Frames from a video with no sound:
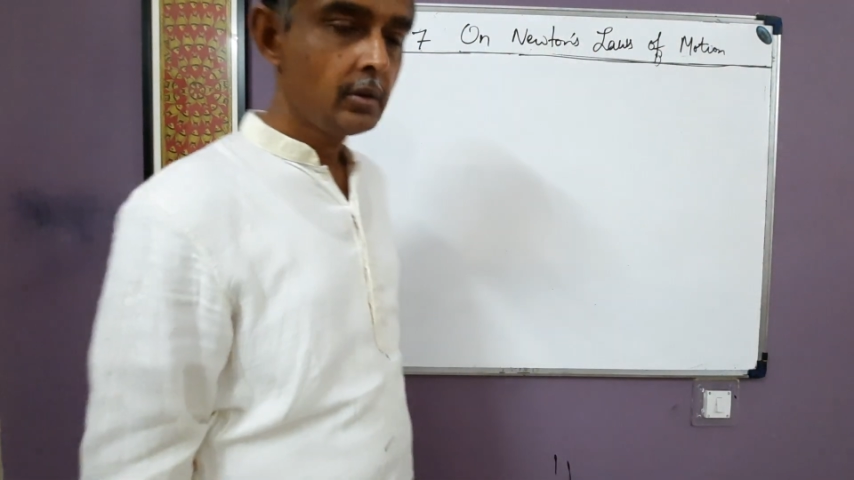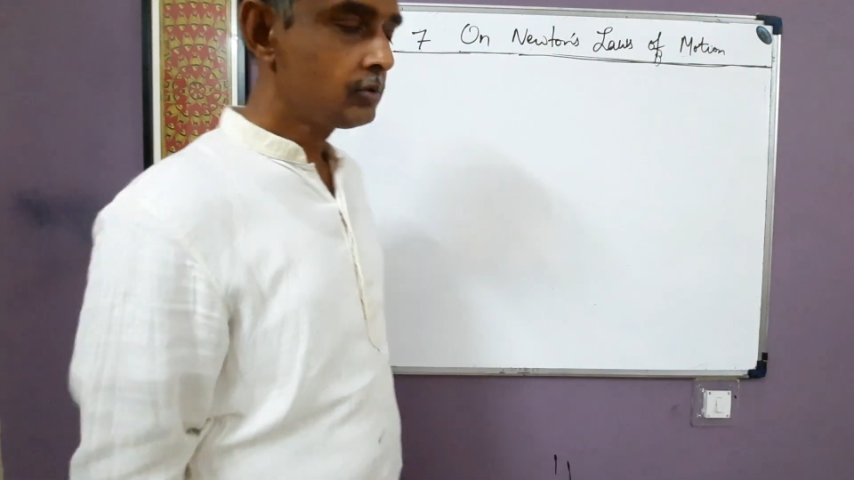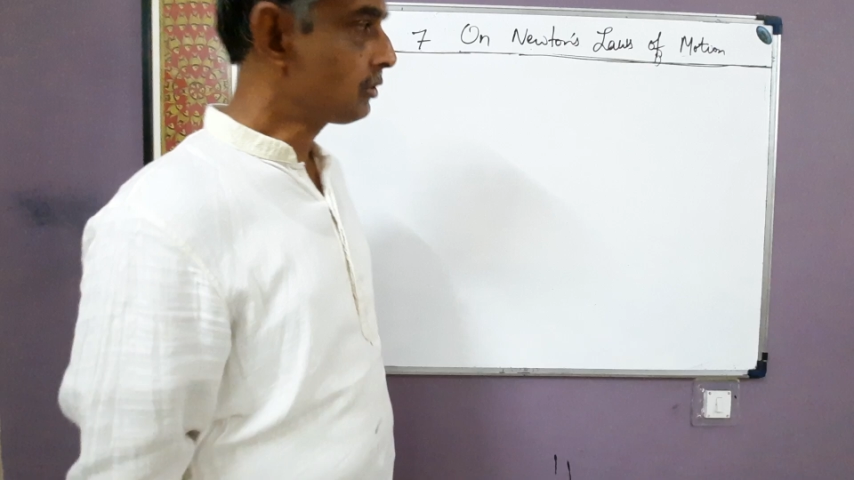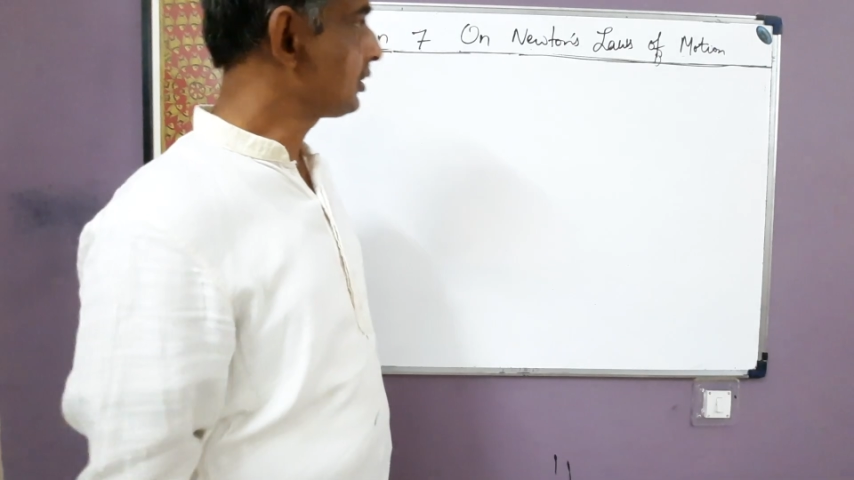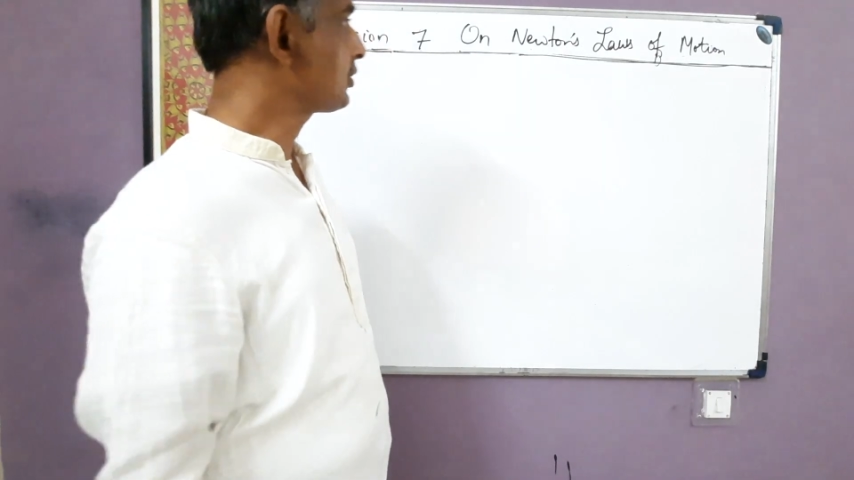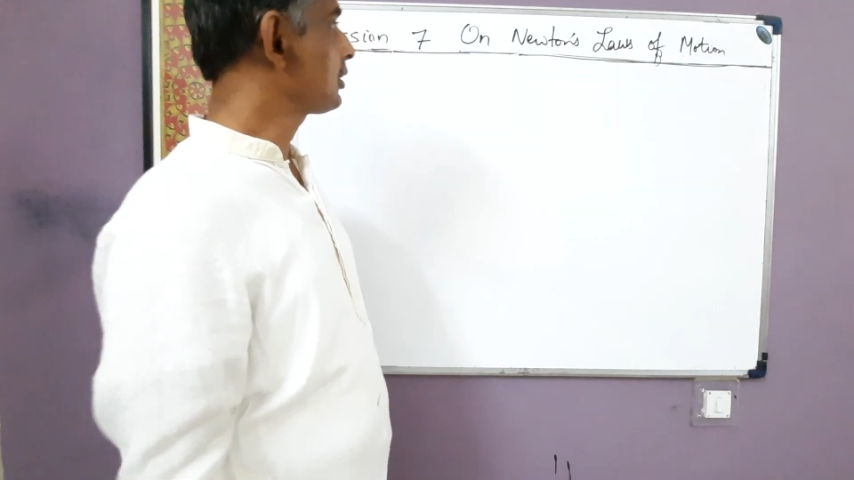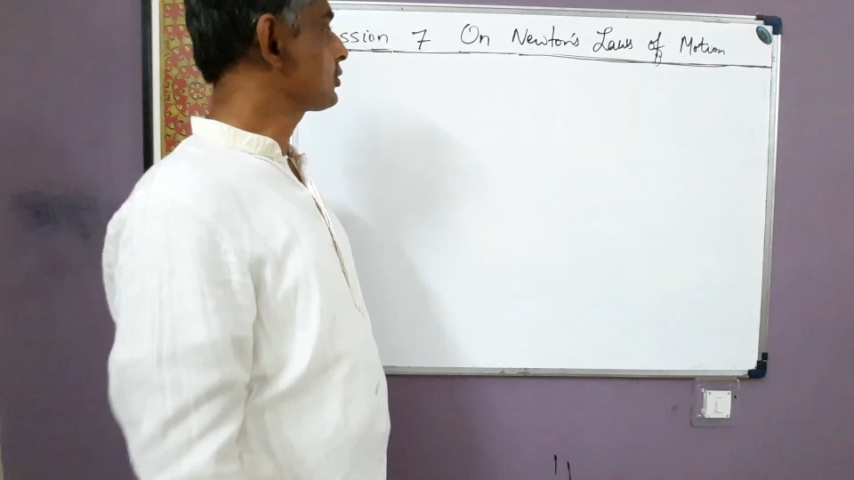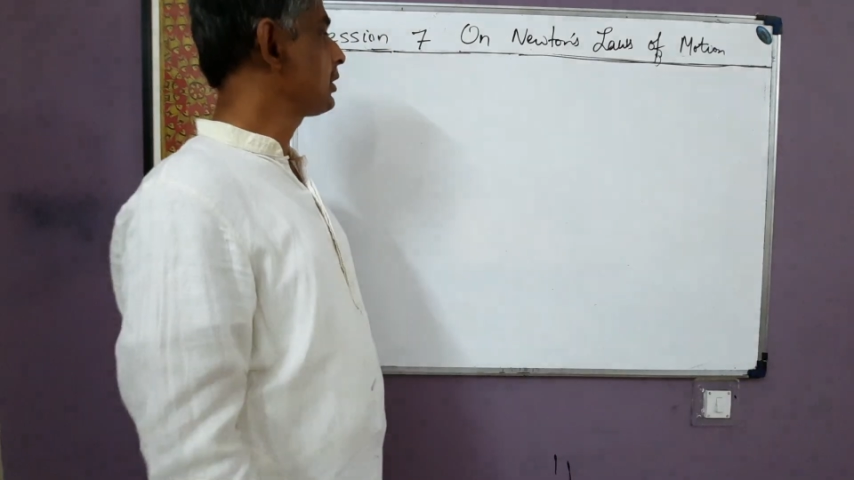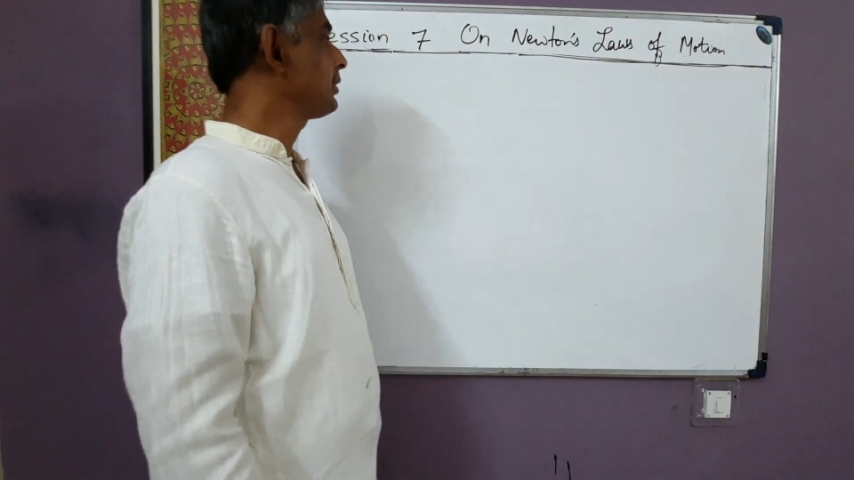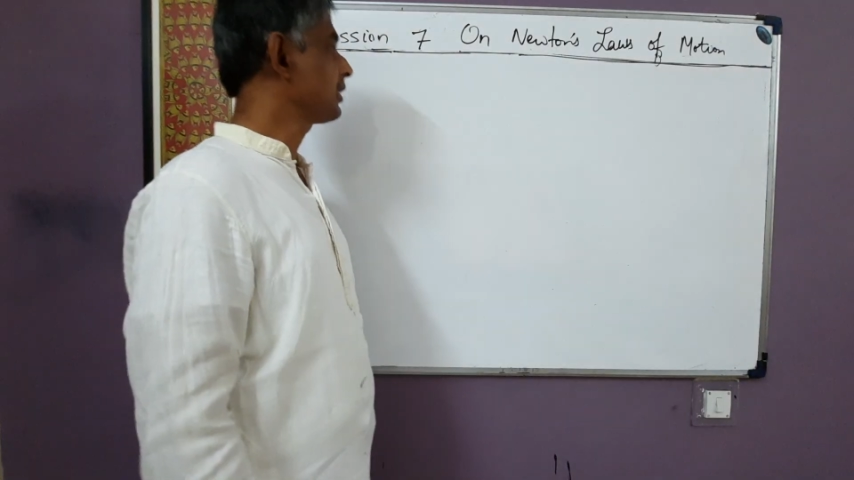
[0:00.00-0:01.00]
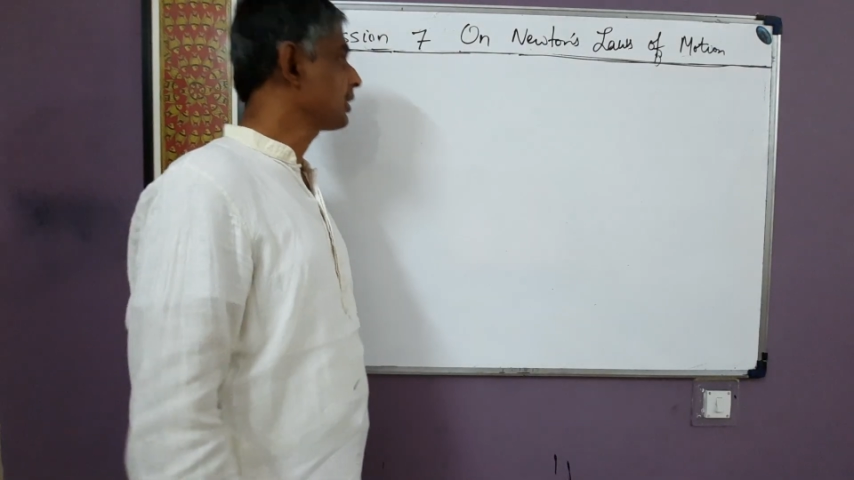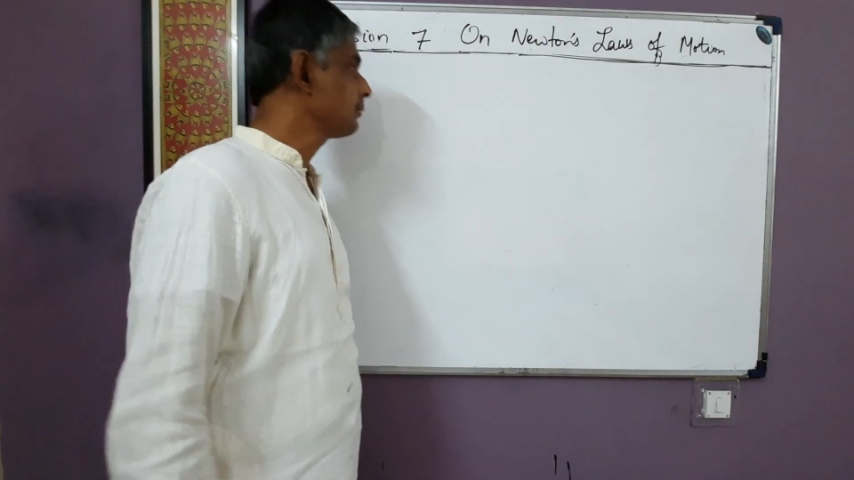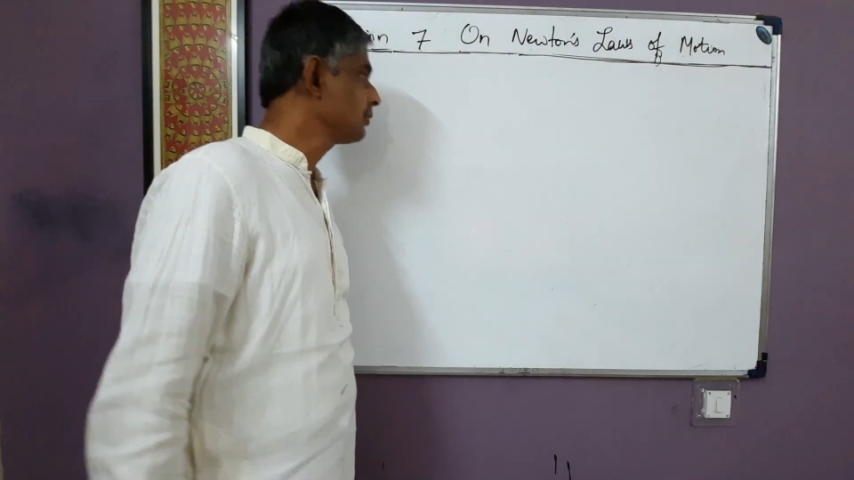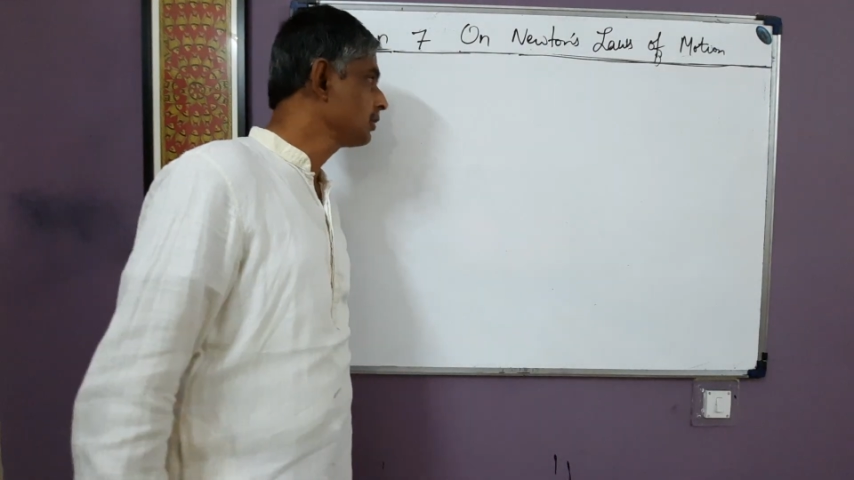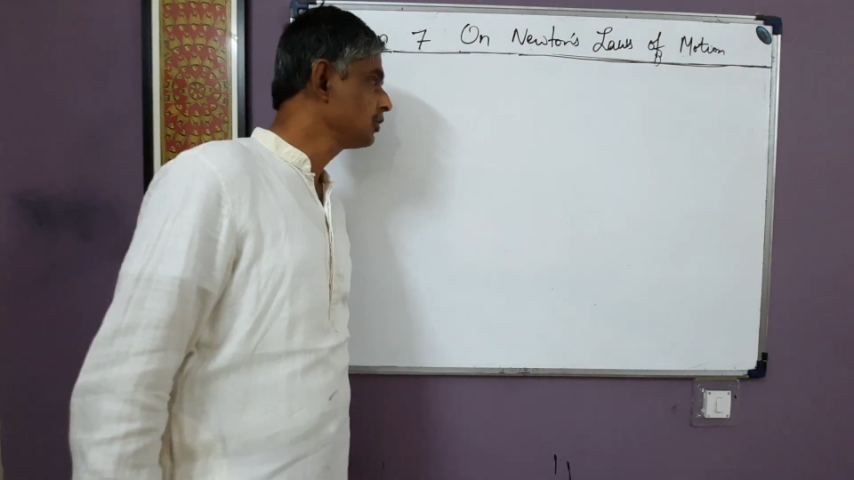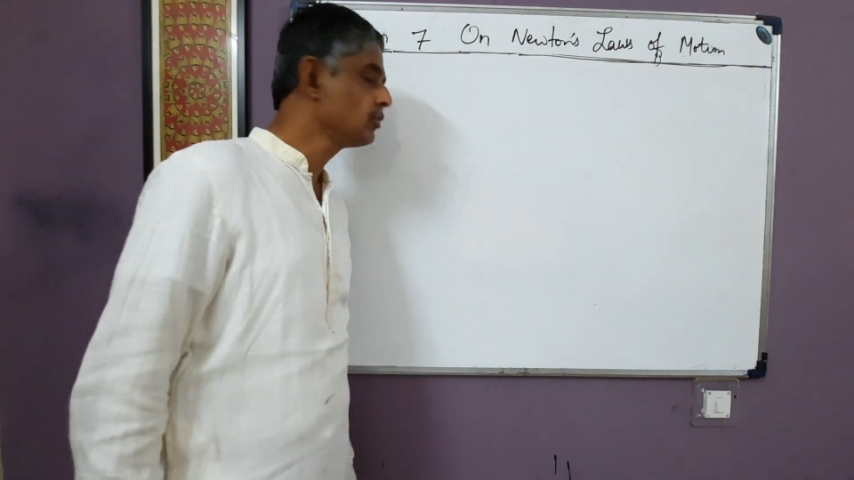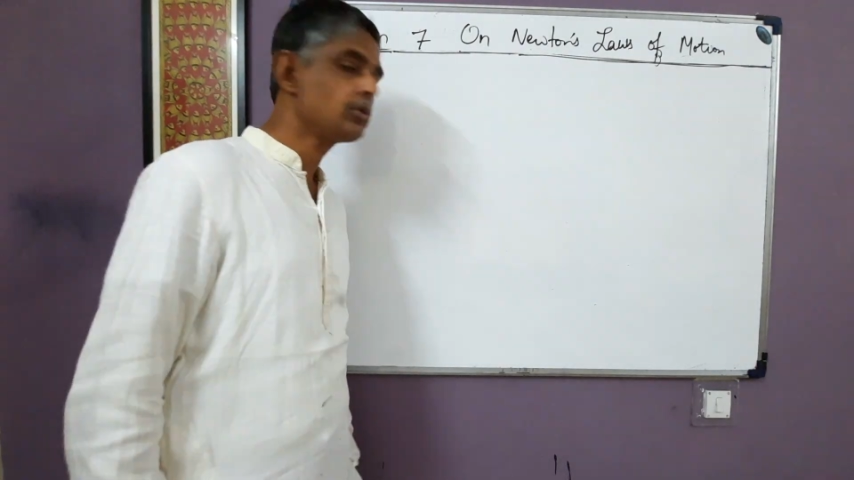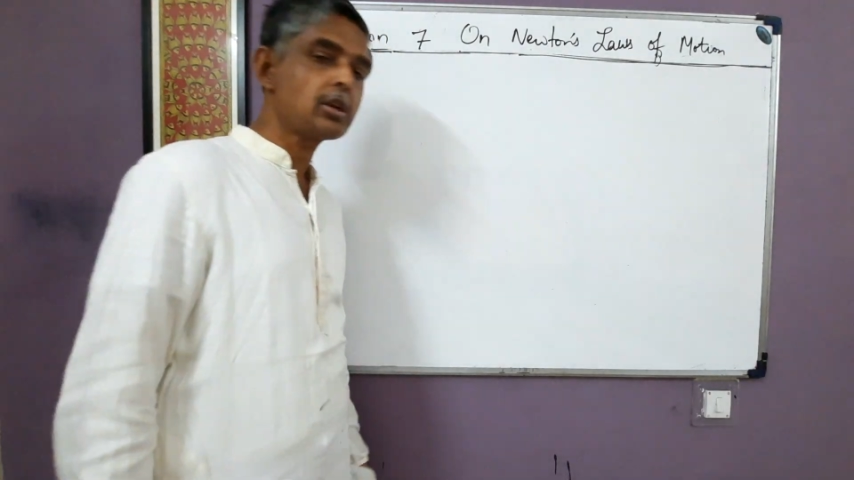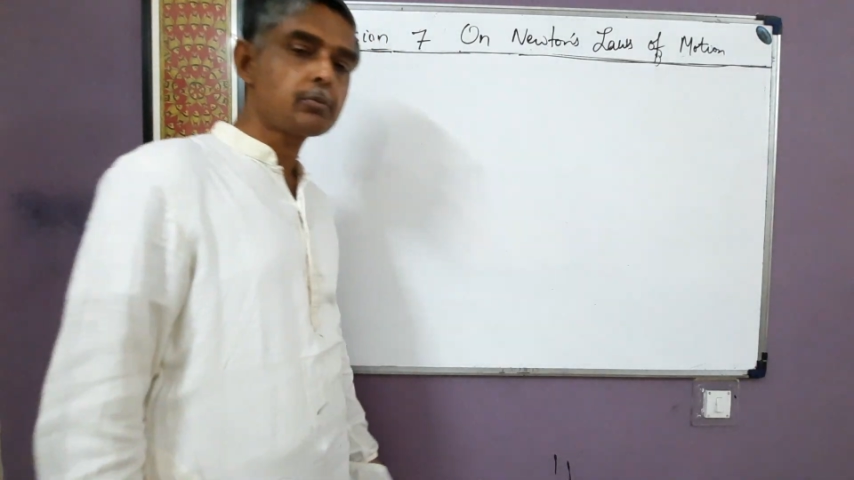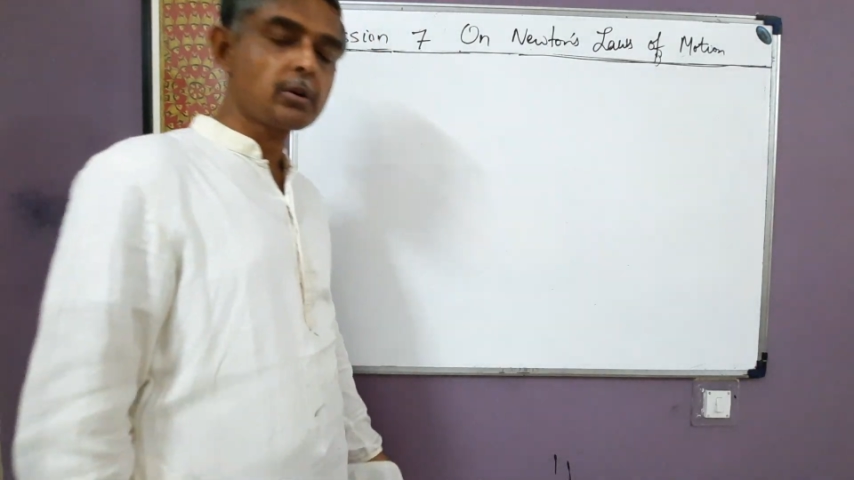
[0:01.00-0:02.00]
So in this also I'll take up
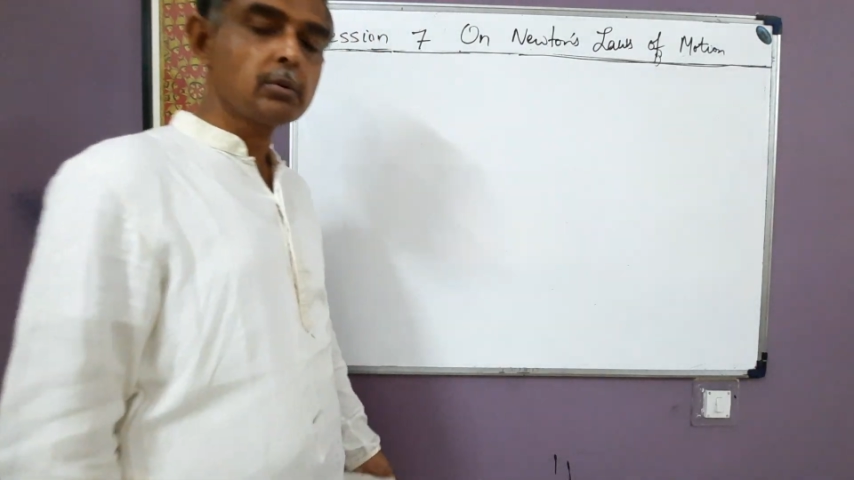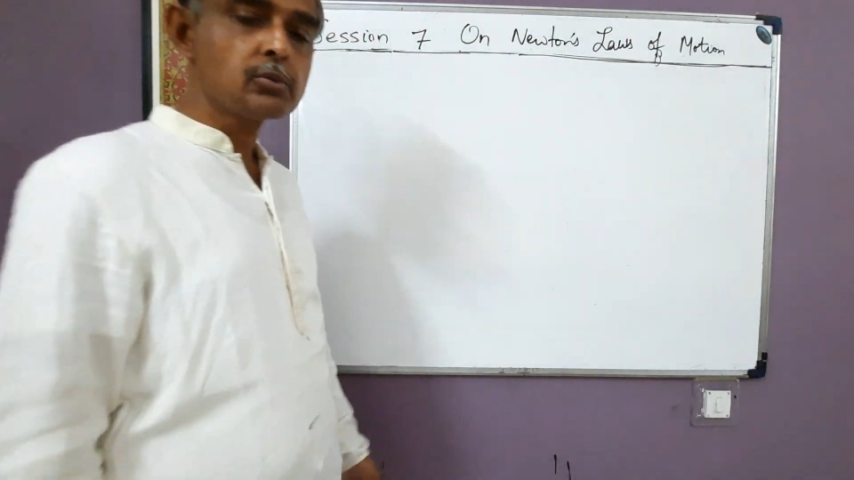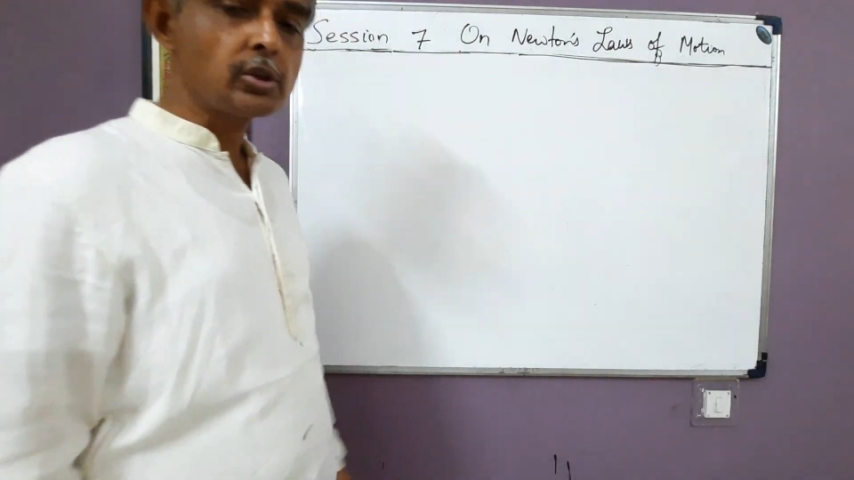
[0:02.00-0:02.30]
numerical problems